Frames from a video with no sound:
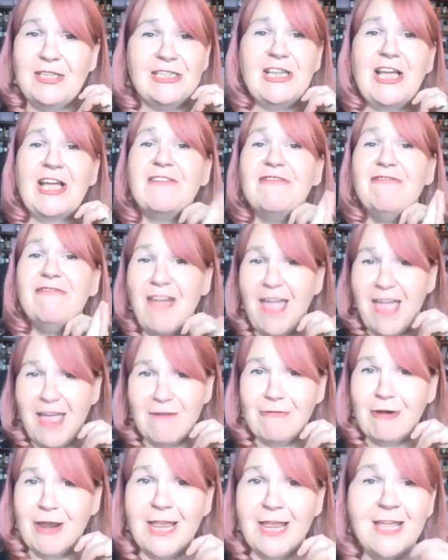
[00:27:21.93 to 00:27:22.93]
She's like a
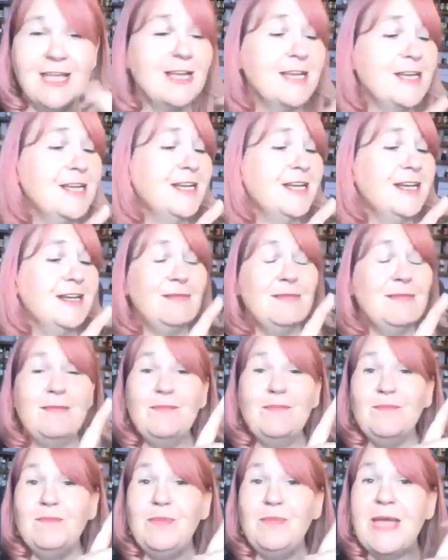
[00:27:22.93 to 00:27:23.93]
fairy.
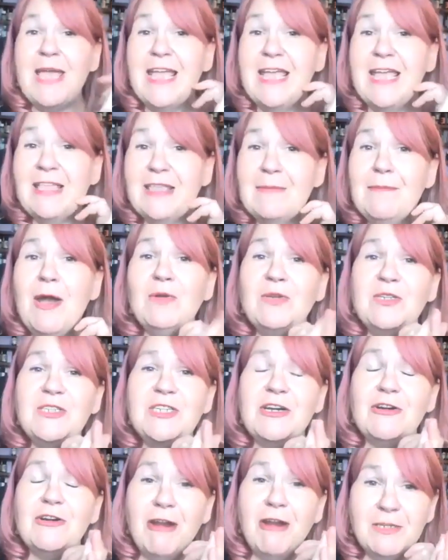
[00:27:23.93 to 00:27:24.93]
B, the most
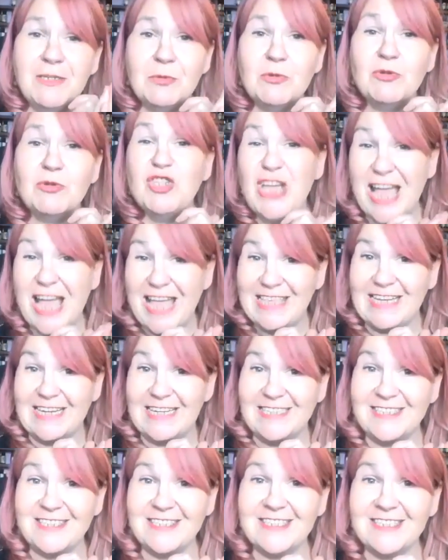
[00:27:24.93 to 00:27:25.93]
incredible
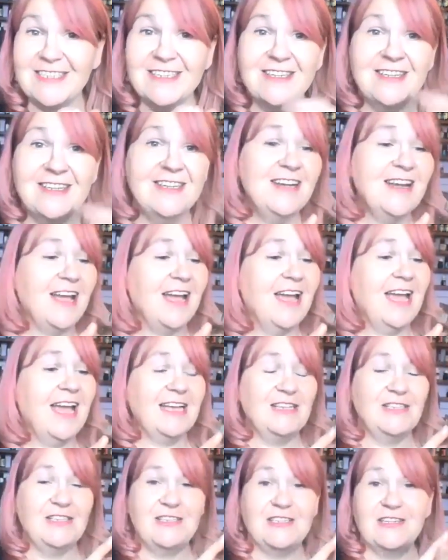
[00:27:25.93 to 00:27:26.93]
cellist,
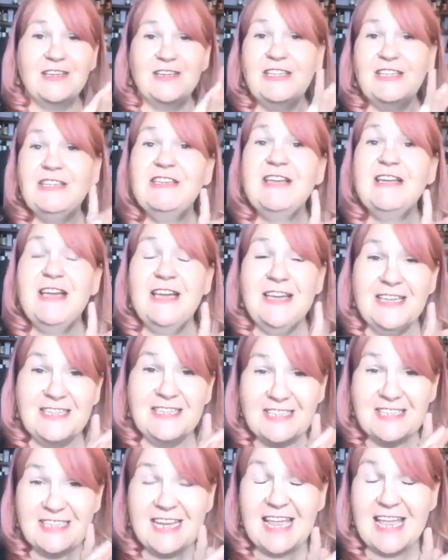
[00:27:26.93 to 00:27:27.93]
and
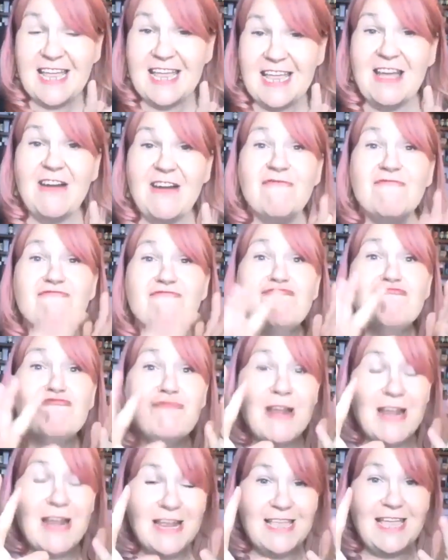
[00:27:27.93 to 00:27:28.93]
C, a
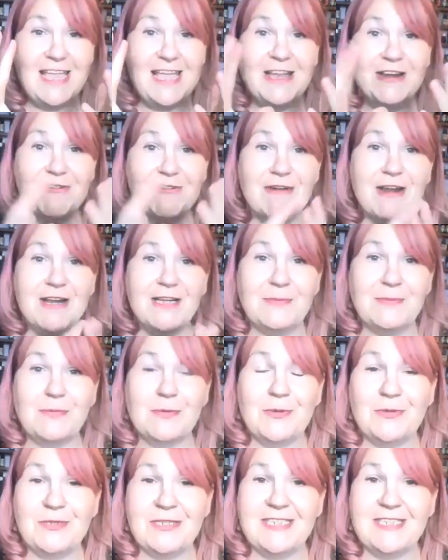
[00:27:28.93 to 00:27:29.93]
really
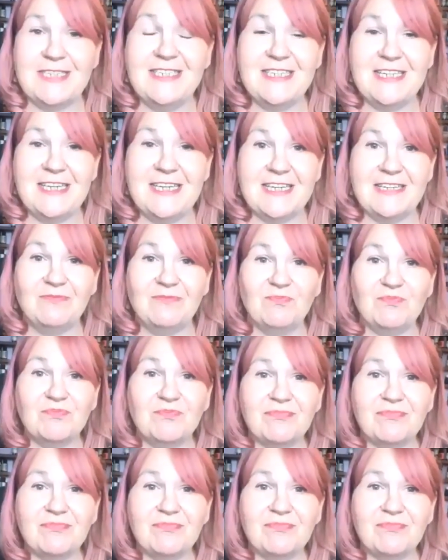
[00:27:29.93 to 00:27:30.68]
incredible distiller.